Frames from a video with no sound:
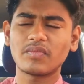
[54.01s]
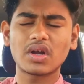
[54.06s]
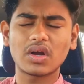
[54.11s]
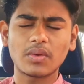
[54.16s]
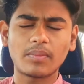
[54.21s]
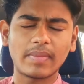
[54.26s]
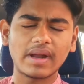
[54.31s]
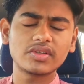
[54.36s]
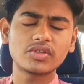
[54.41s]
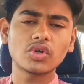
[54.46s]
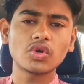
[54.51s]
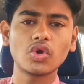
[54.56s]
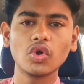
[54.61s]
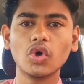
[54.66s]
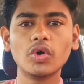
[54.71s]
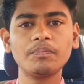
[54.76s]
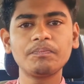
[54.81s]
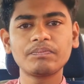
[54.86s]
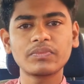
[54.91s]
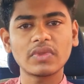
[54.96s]
a month
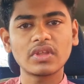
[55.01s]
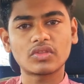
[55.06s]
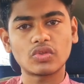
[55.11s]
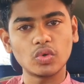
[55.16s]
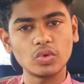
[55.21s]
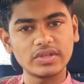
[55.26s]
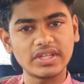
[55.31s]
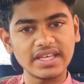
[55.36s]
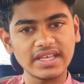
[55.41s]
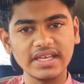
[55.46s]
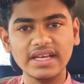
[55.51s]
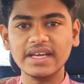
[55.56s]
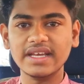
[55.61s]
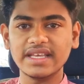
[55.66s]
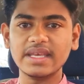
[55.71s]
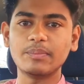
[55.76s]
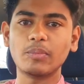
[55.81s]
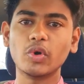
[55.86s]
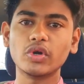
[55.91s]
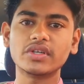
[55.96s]
ago through the
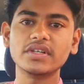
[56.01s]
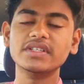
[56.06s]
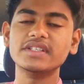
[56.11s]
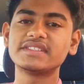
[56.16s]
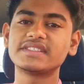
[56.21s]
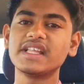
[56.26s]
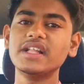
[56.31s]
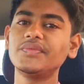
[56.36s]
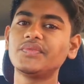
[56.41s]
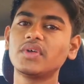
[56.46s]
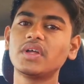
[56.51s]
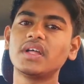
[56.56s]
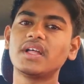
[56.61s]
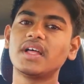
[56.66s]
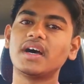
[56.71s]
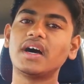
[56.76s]
e-portal itself.